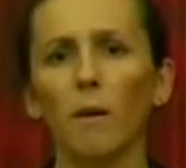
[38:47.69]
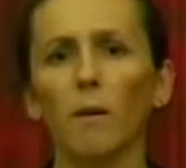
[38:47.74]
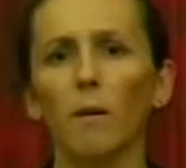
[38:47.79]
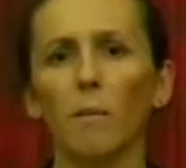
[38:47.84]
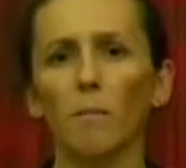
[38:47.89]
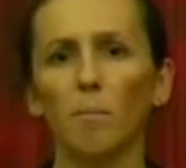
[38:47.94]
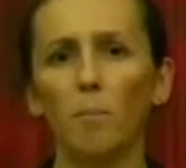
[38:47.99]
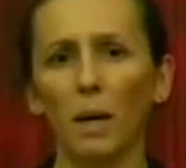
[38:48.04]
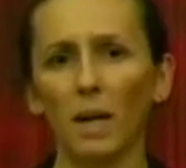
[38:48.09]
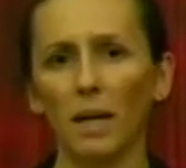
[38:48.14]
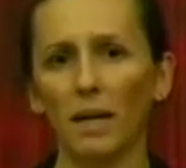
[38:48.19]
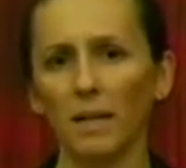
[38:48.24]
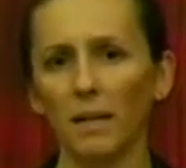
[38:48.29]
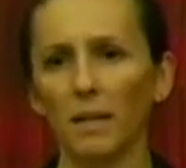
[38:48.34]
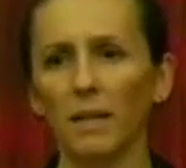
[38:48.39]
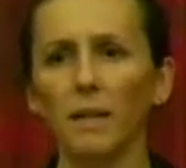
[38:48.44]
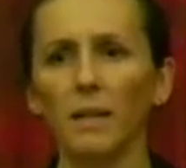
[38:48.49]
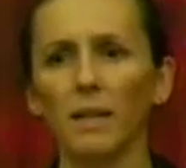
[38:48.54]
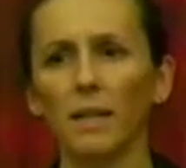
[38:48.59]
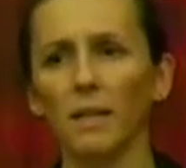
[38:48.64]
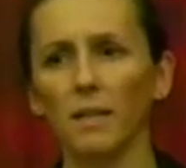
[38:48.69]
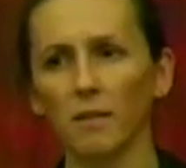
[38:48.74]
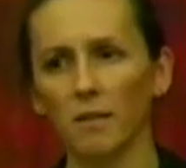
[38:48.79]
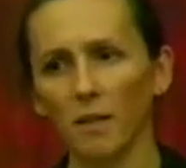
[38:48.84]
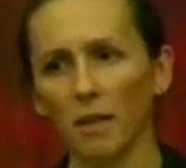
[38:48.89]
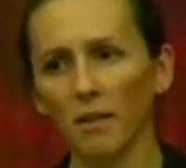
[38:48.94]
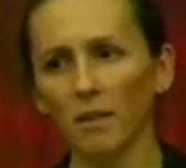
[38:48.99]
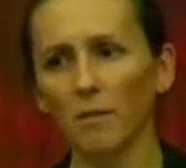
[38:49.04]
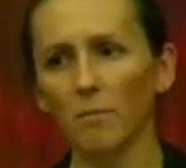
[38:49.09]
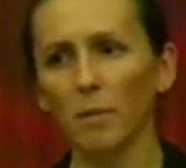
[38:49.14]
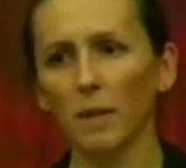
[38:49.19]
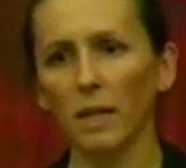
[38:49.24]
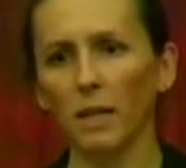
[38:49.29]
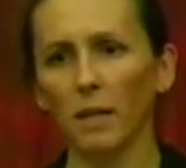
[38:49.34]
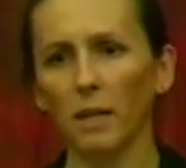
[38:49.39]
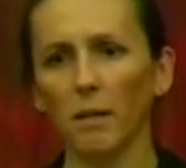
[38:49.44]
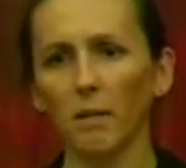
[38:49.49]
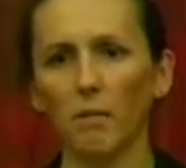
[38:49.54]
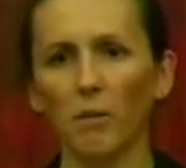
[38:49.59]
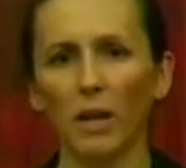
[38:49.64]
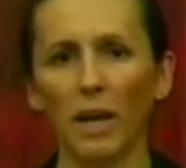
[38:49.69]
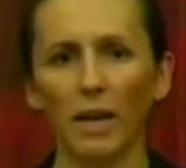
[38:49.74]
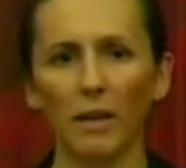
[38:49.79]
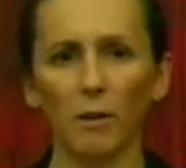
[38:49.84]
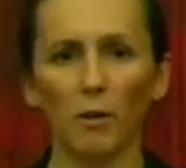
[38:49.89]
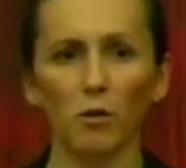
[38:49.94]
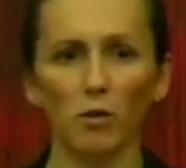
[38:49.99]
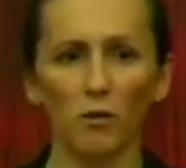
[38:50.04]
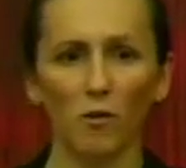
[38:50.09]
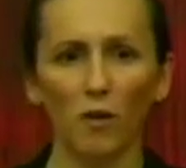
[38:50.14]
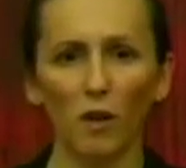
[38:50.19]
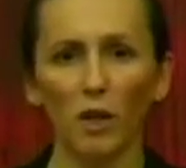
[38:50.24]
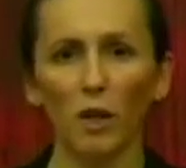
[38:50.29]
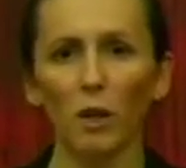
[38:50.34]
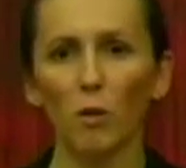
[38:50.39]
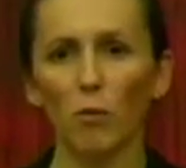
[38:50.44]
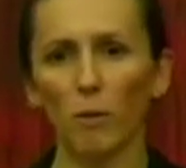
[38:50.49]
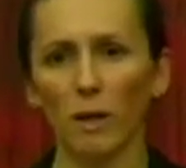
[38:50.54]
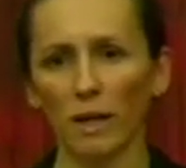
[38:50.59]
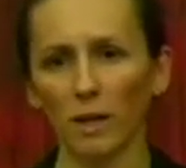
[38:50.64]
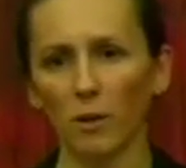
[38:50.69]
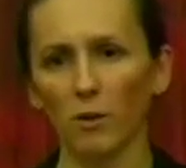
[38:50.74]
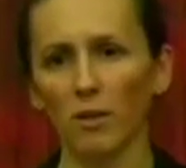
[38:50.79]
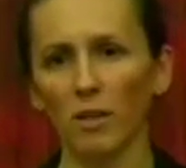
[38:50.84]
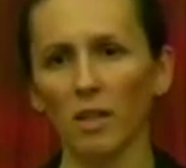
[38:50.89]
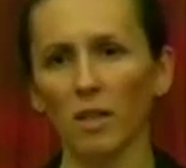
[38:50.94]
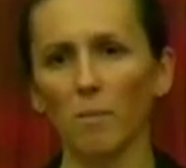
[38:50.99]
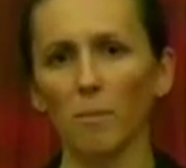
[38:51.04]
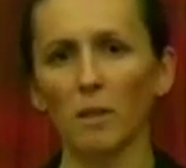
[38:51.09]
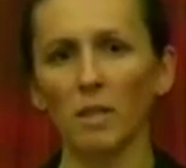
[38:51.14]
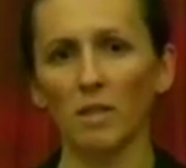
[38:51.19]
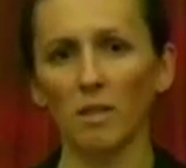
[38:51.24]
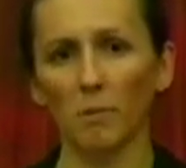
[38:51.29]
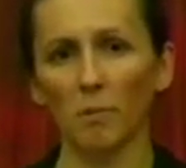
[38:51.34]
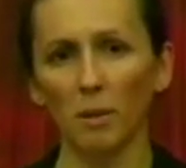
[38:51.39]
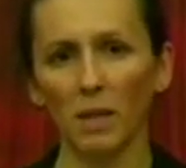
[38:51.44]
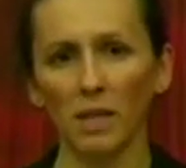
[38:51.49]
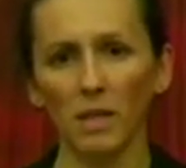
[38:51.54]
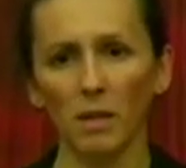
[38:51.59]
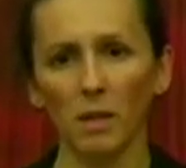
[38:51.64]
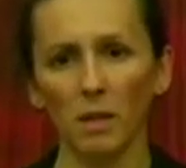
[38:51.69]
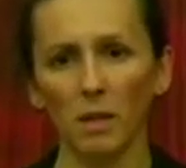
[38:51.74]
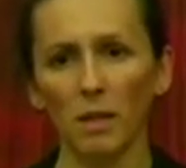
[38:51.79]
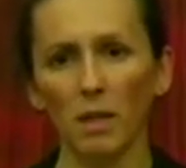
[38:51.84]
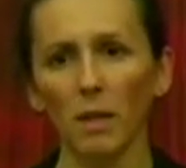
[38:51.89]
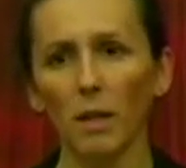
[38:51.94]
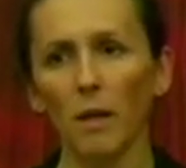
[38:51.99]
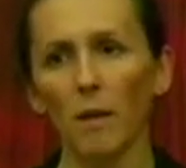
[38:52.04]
but it does mean that those video records can be subpoenaed